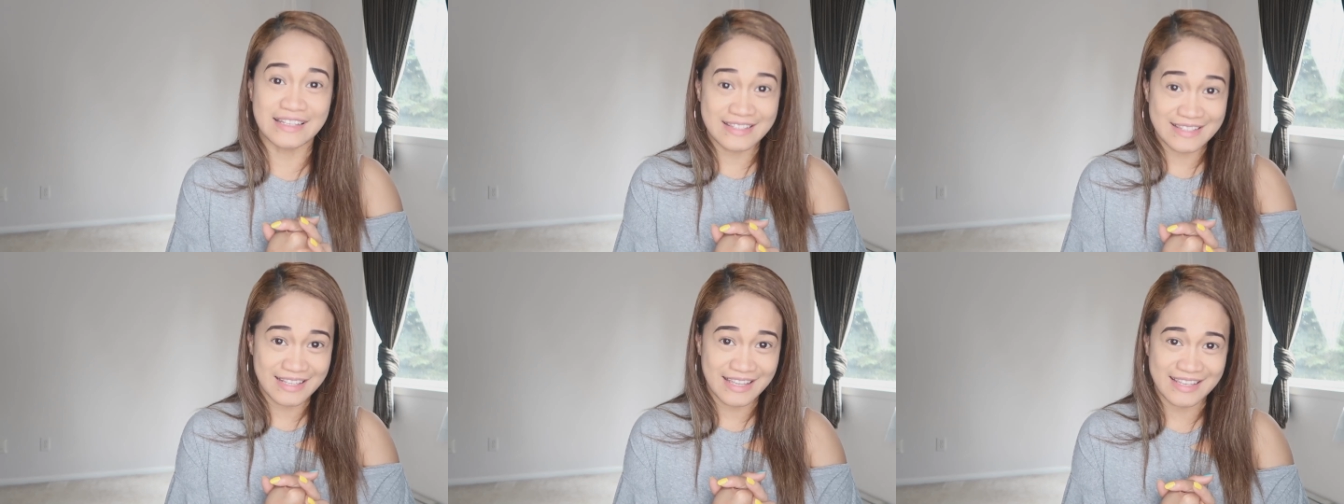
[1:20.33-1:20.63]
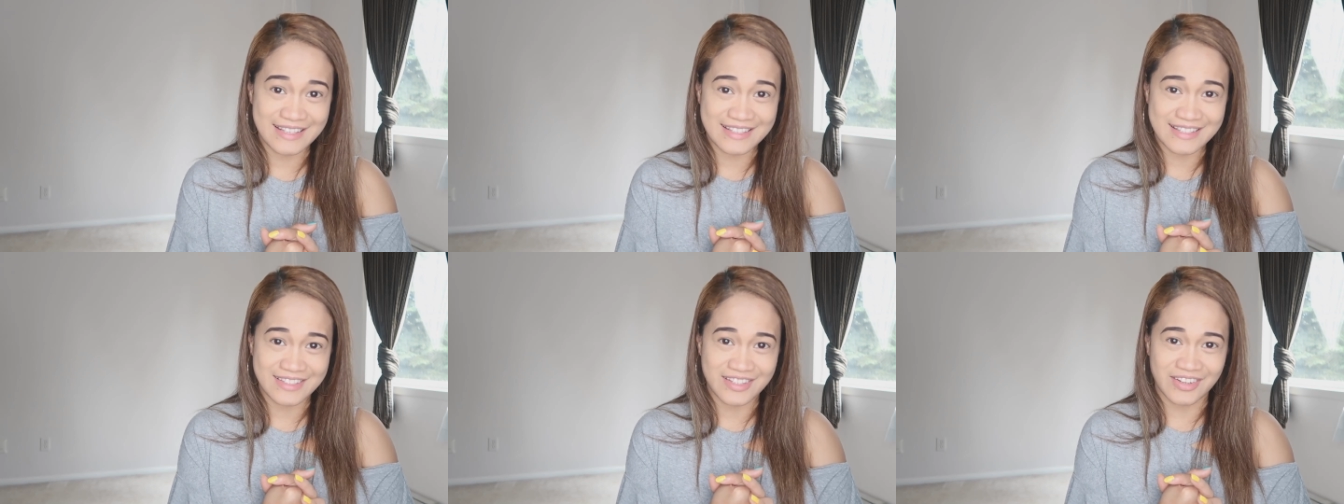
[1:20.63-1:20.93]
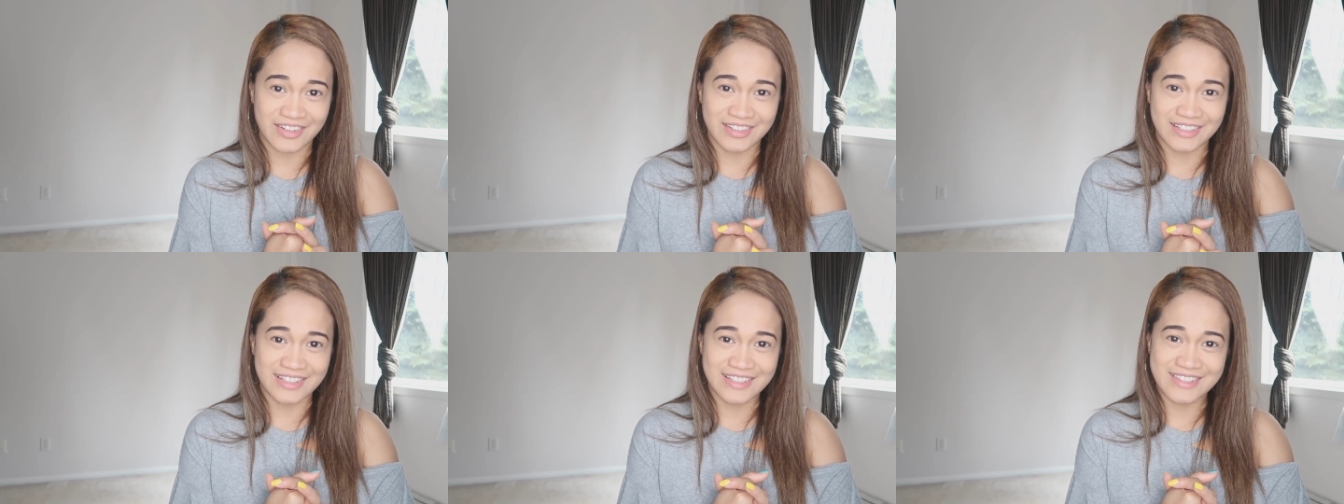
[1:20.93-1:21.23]
let's get
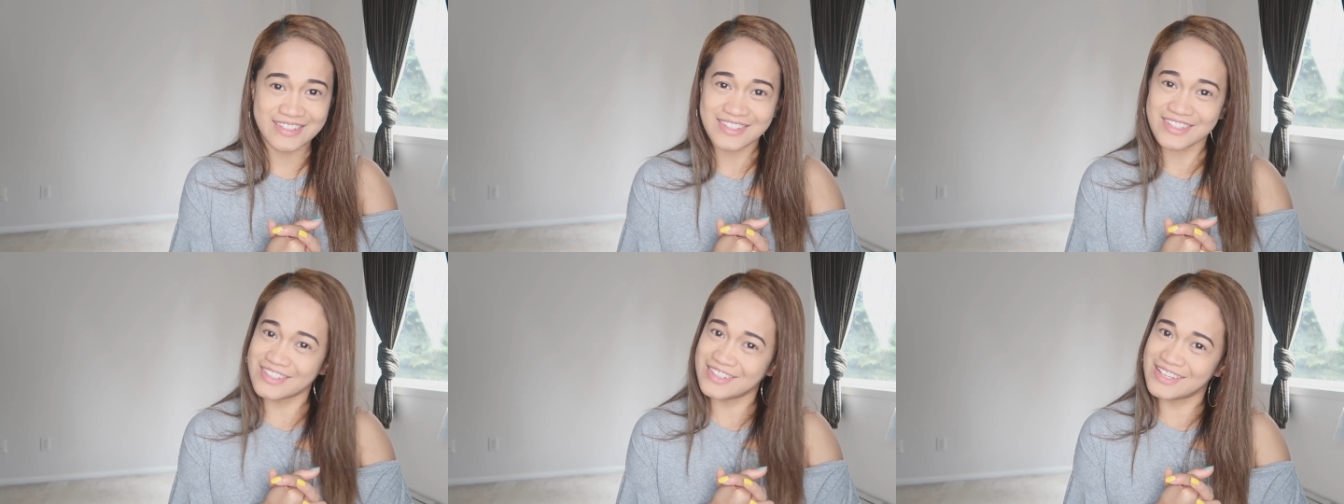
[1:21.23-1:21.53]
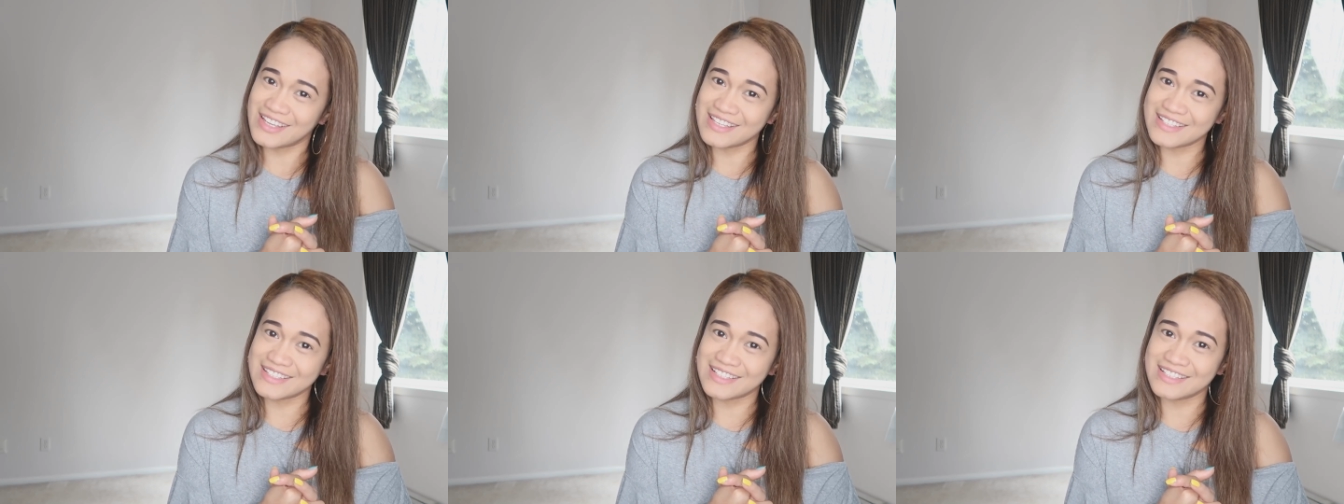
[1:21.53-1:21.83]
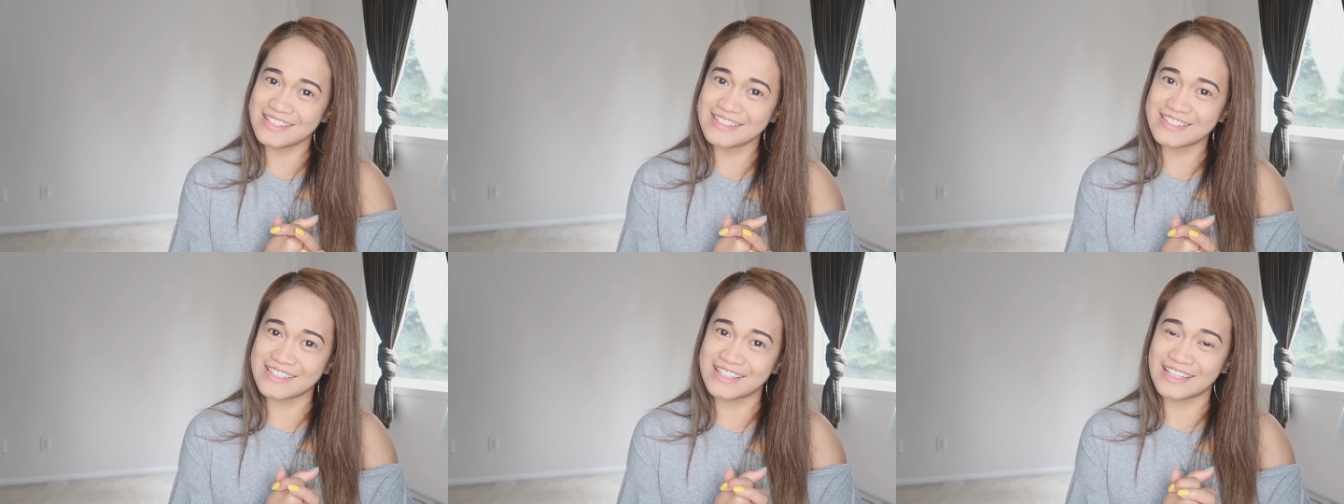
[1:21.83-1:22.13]
started. So you guys
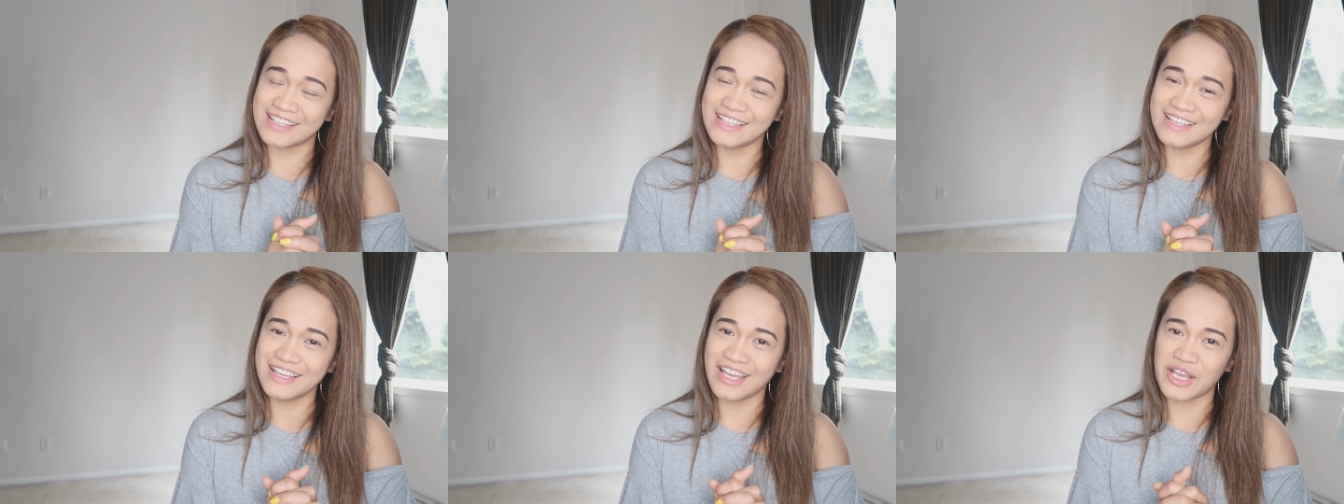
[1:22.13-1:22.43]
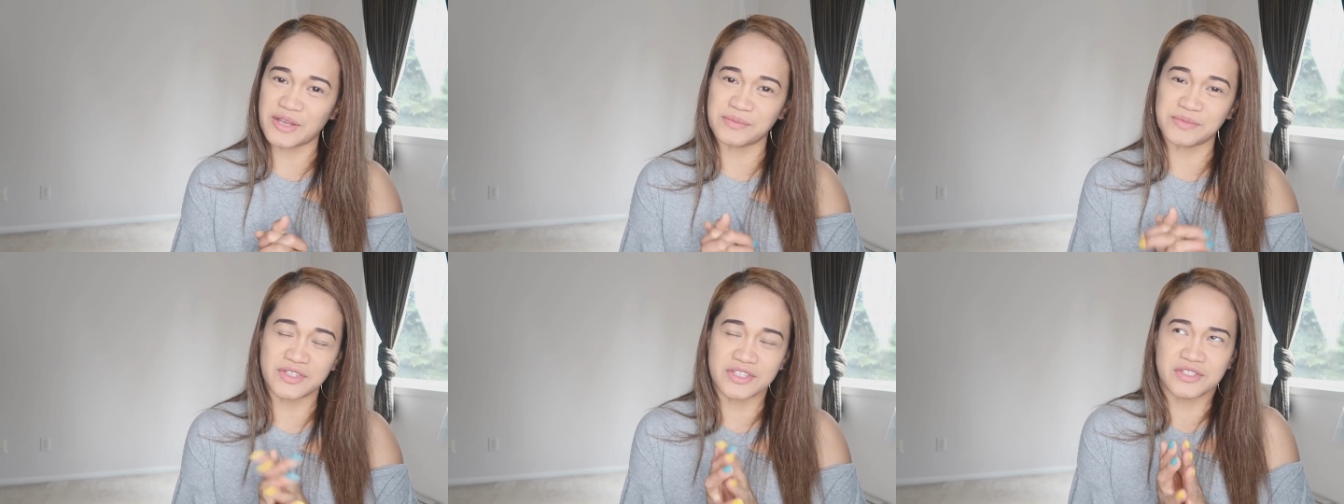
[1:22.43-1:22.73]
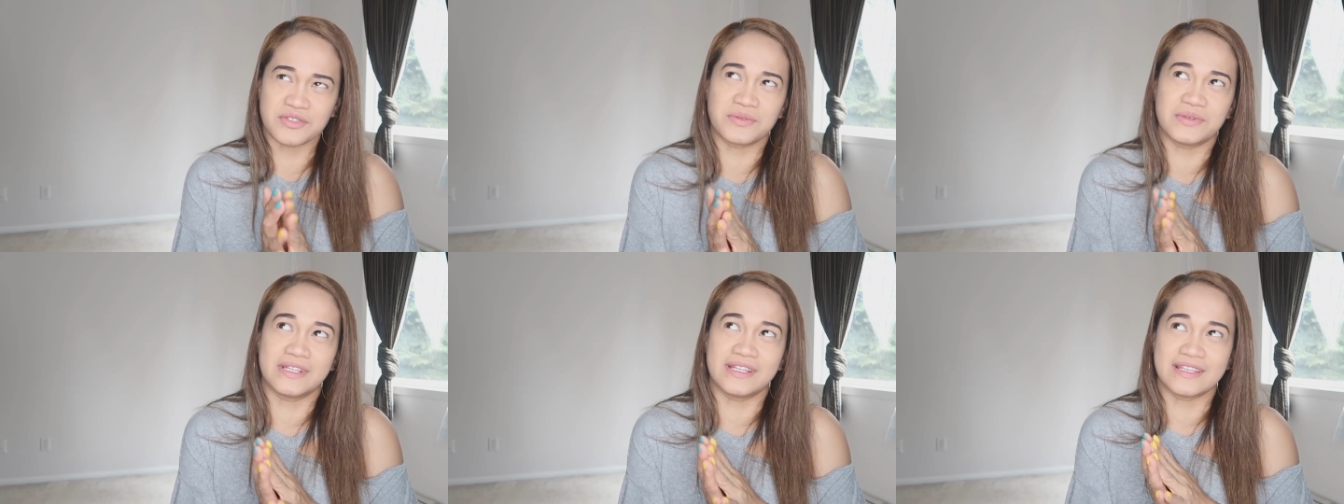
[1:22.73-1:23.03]
can see, I'm
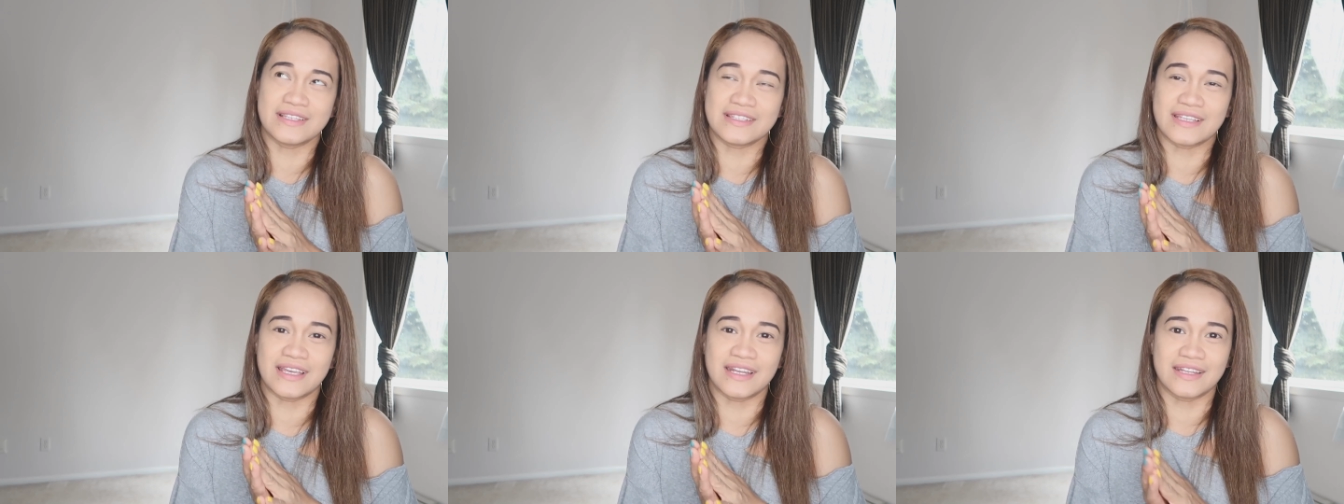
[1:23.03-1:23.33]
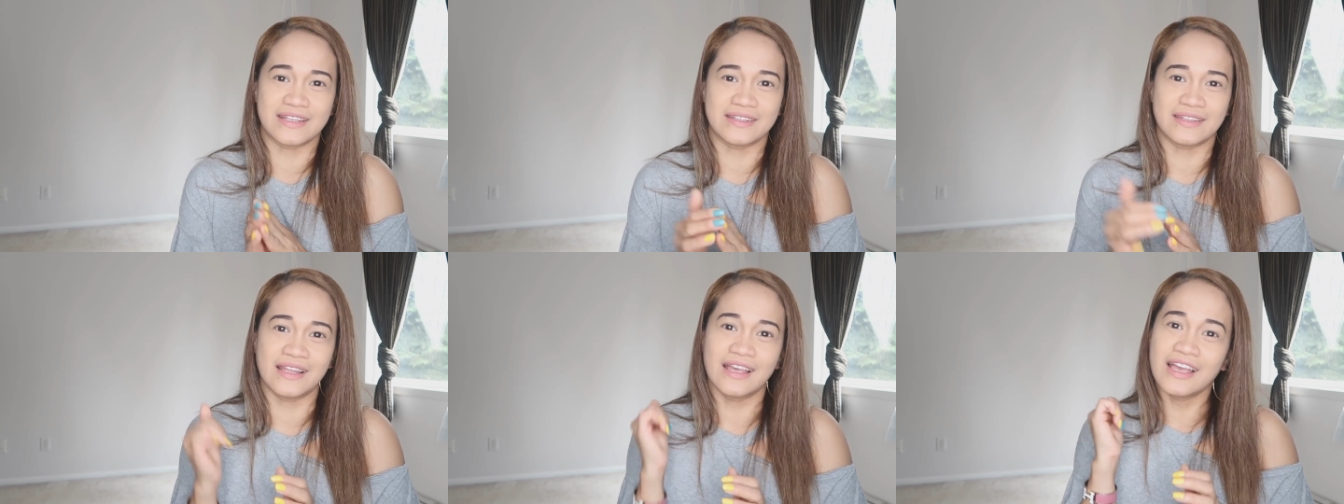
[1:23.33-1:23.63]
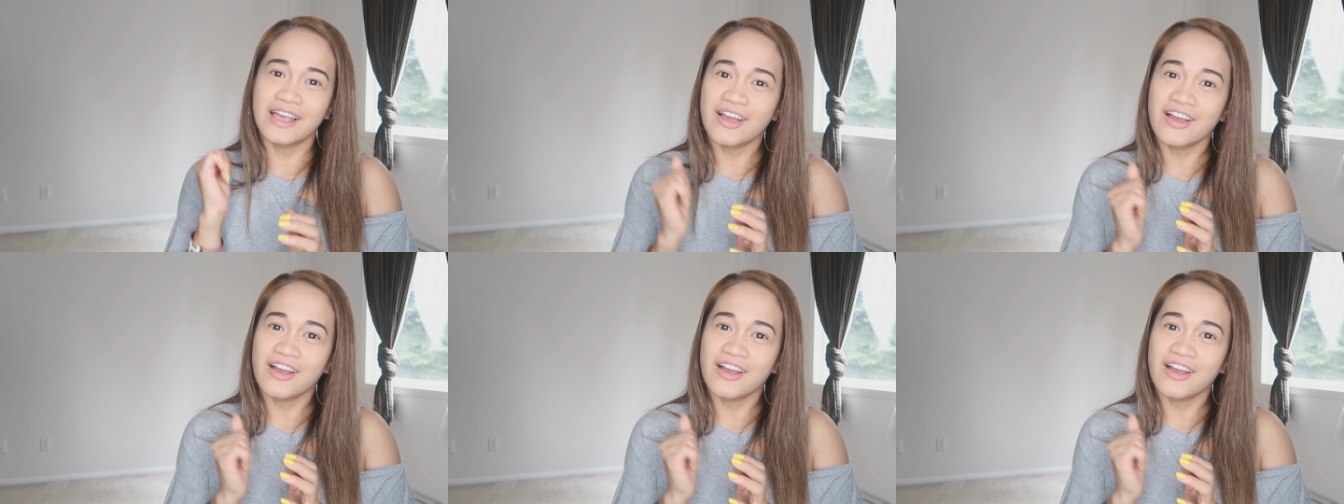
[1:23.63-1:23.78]
just really excited.